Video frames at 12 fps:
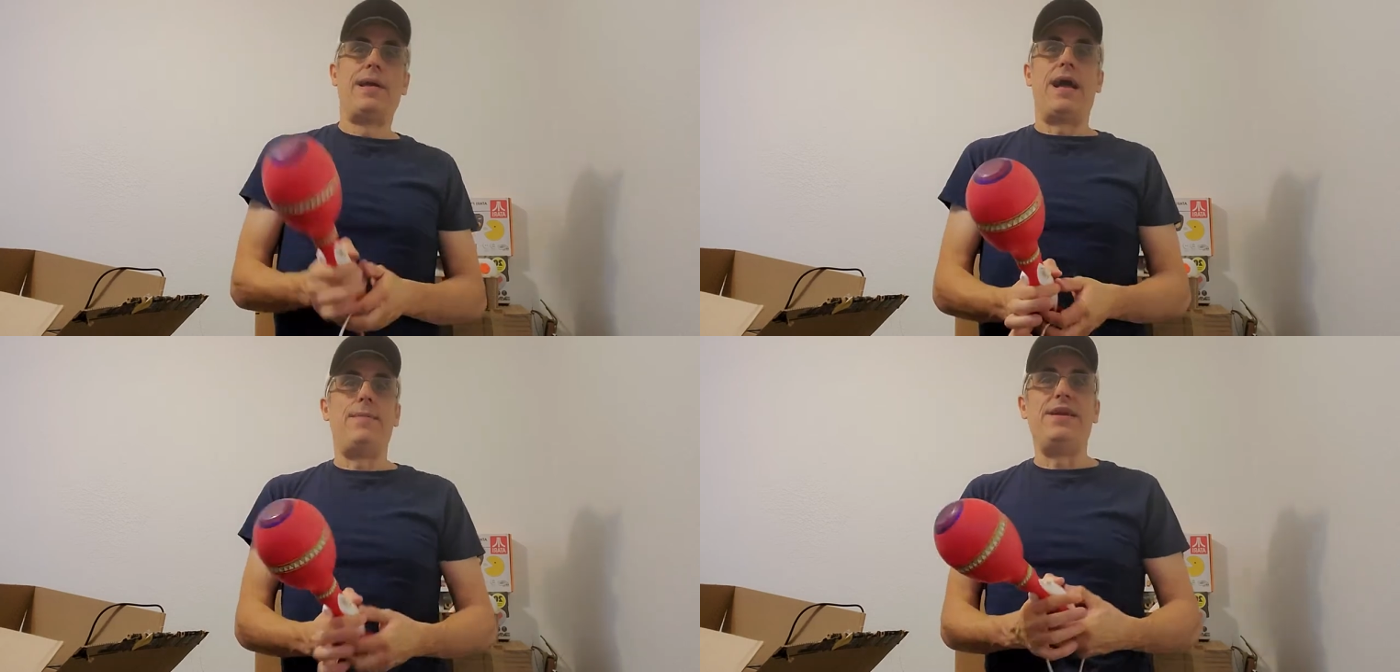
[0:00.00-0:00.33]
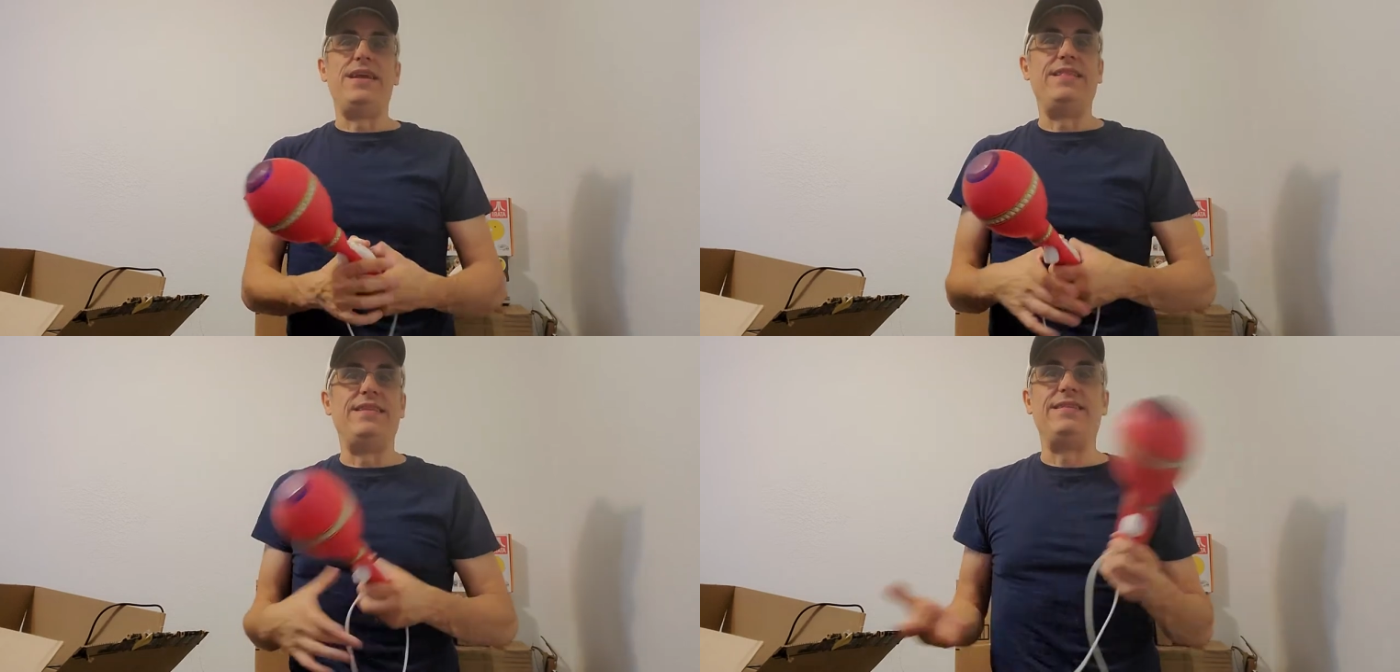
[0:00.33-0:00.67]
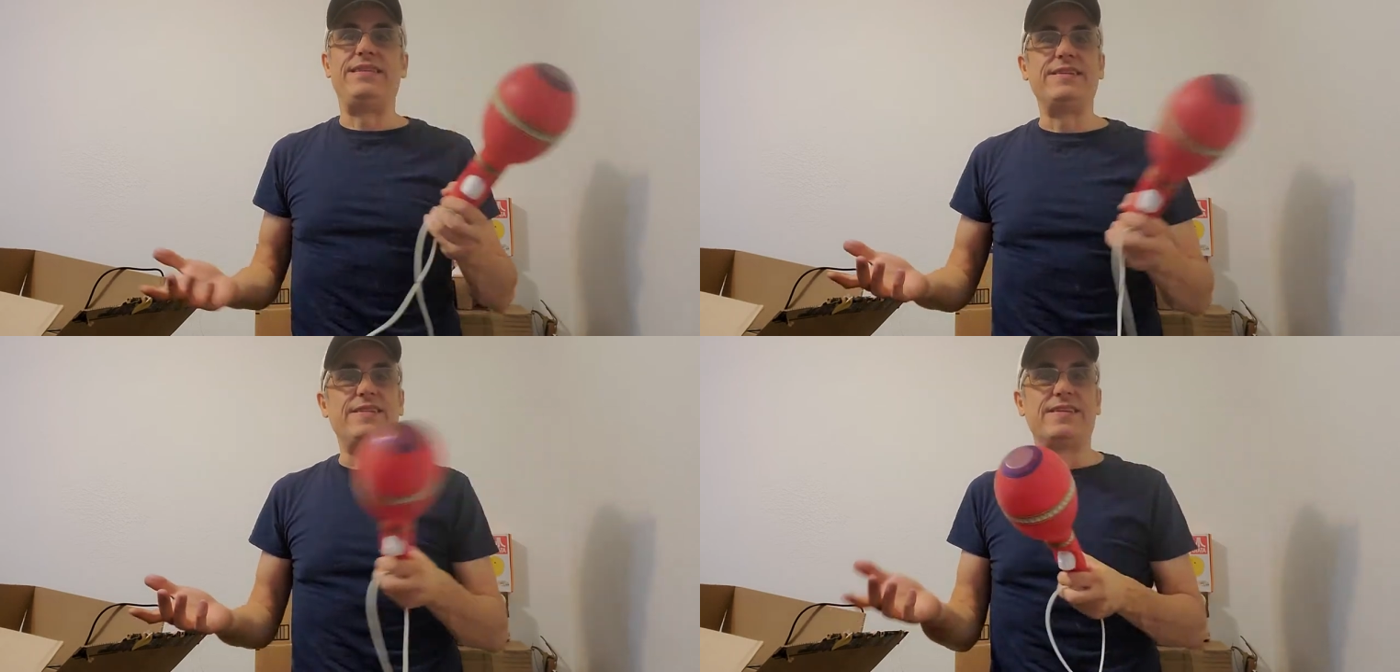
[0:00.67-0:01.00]
I mean,
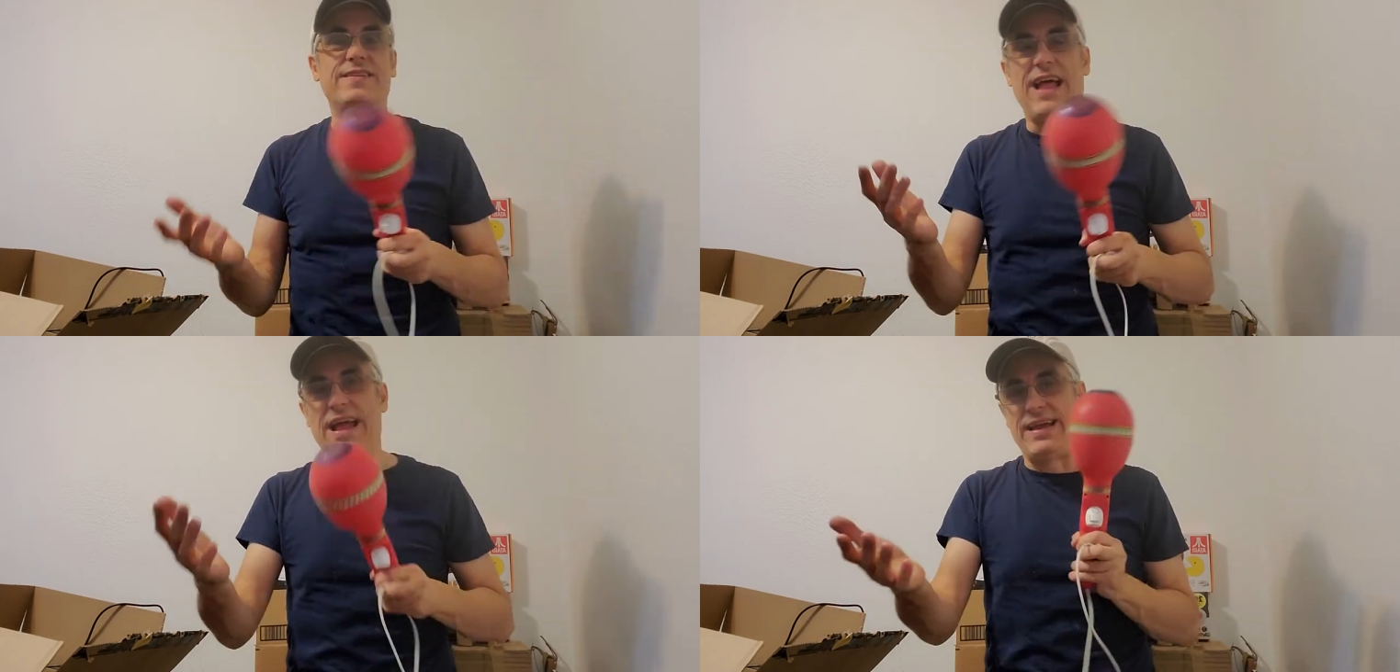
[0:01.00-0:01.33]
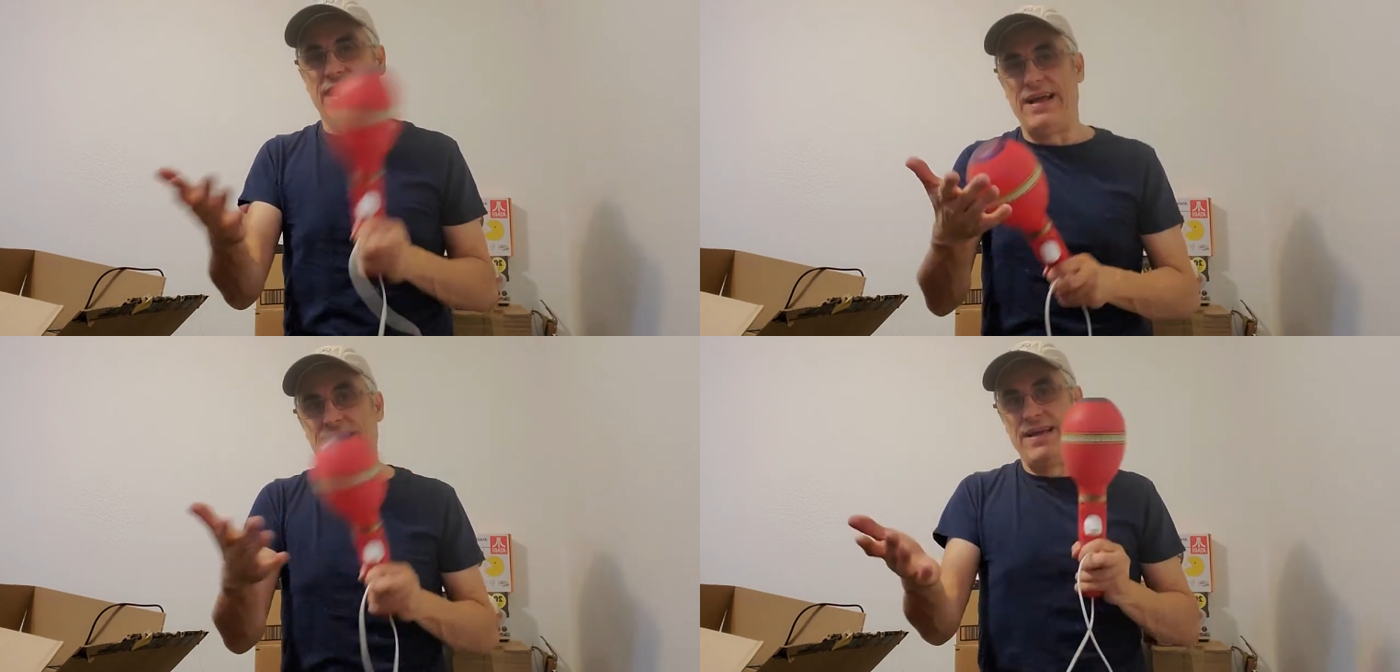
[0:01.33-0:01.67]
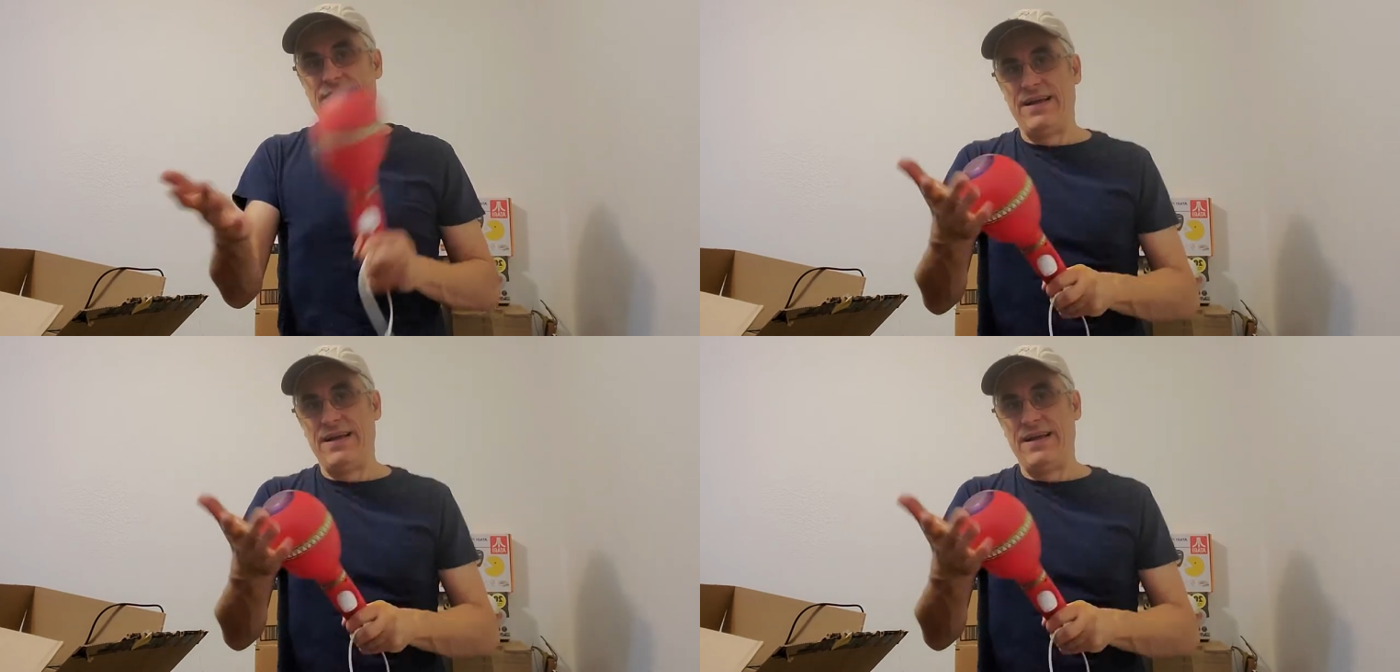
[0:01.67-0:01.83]
this is like a,